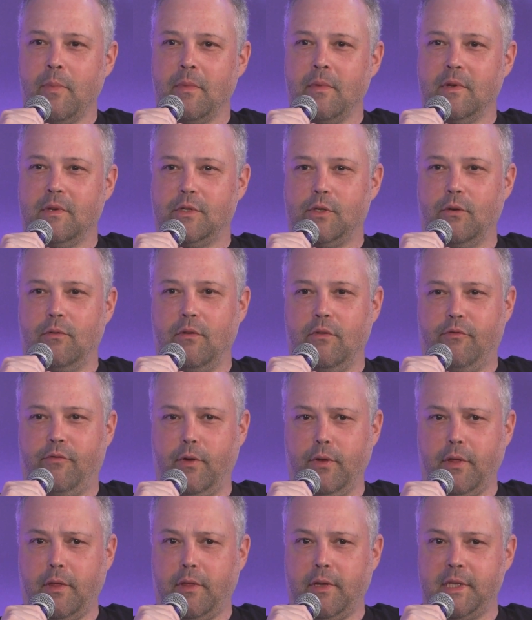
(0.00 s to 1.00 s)
So
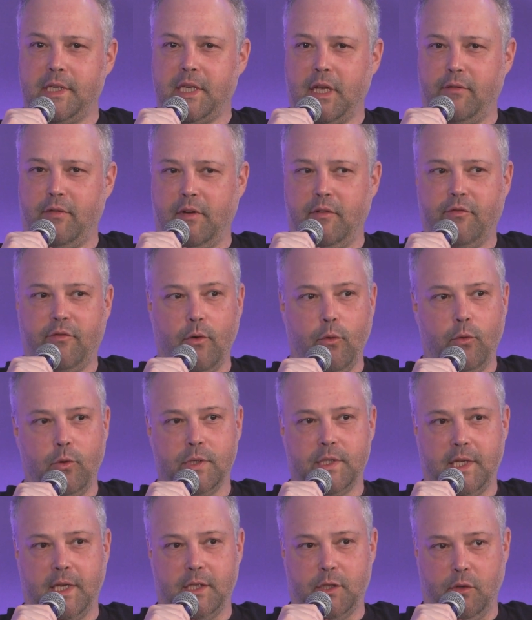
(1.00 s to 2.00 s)
4337
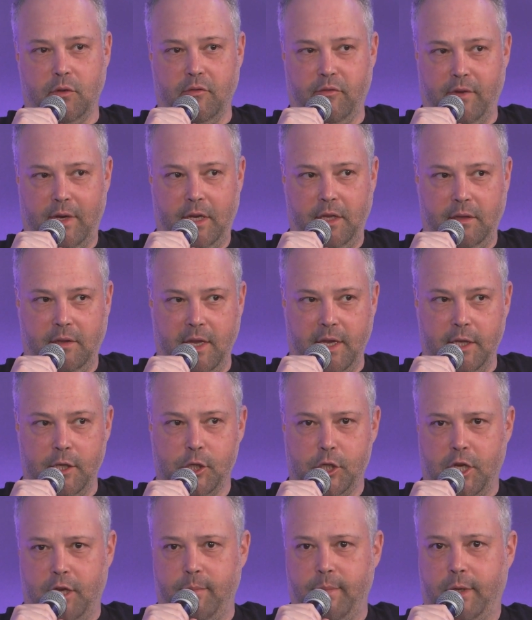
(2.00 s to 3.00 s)
focuses on
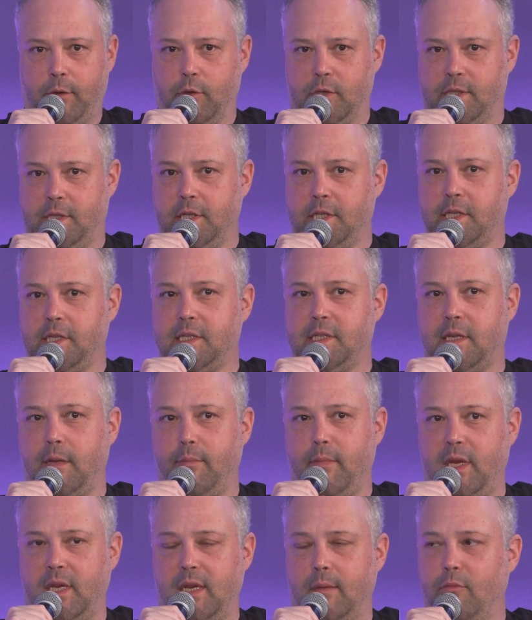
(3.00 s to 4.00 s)
validation because this is the
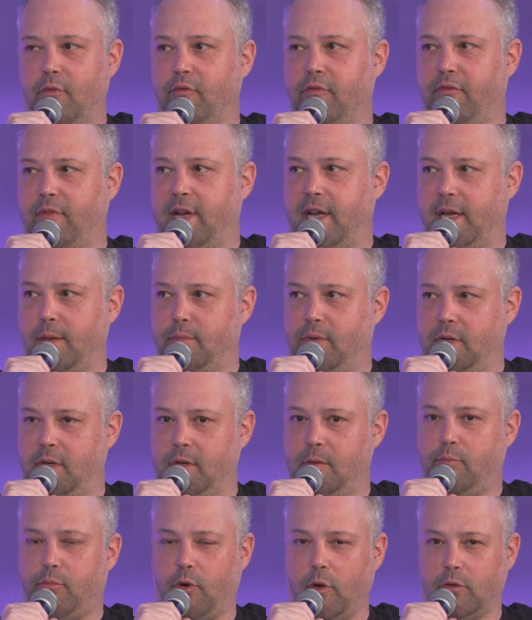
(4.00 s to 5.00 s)
minimum
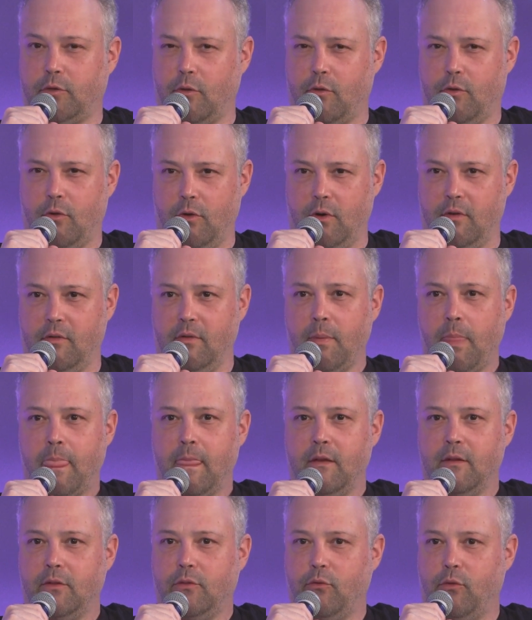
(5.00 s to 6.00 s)
viable protocol
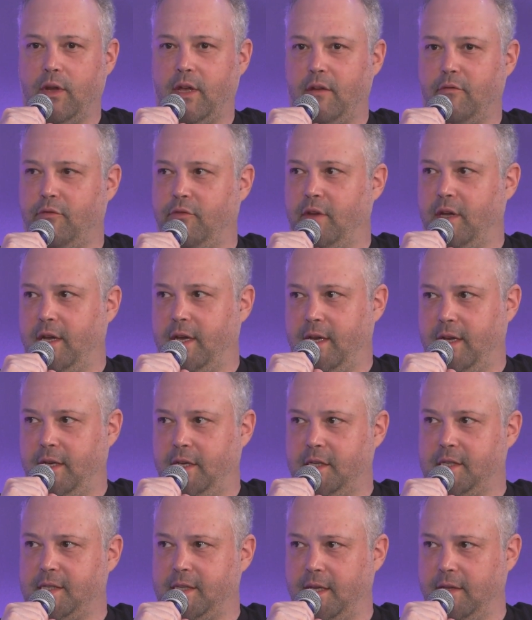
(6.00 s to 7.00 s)
to have
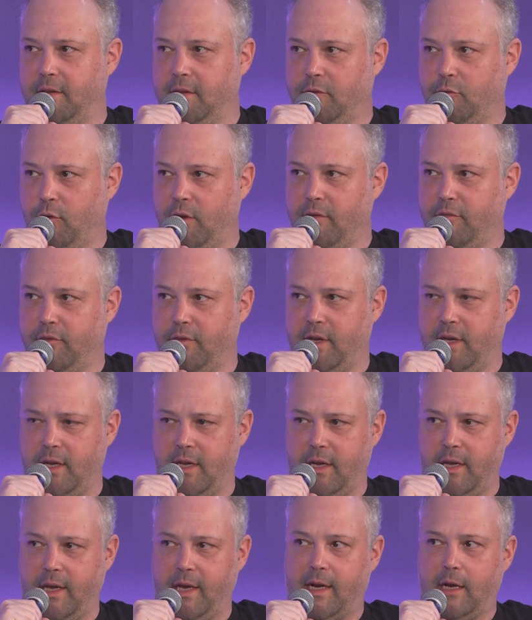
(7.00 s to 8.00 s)

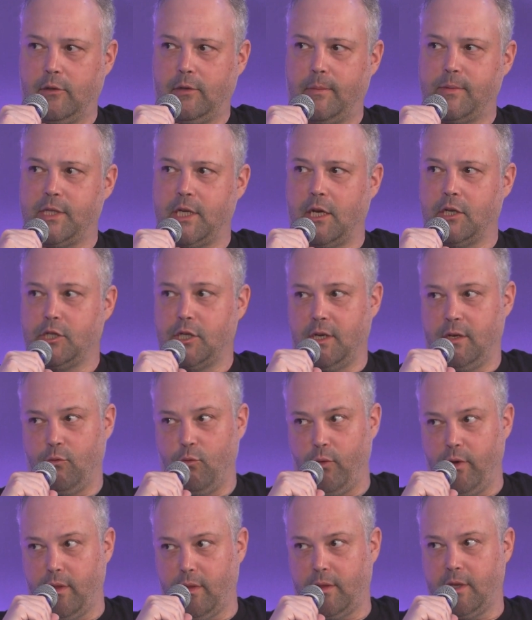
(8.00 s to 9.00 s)
account abstraction
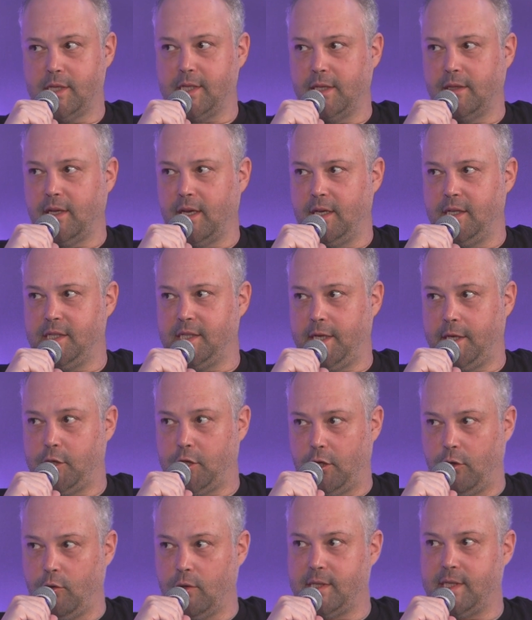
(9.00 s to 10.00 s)
with
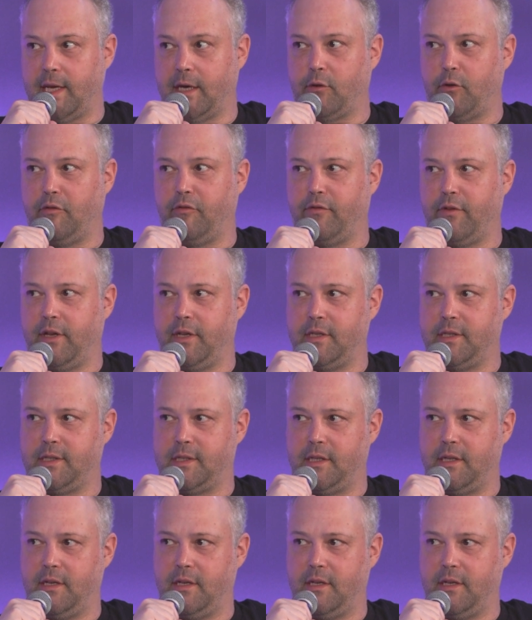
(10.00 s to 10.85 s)
decentralization, not sacrifice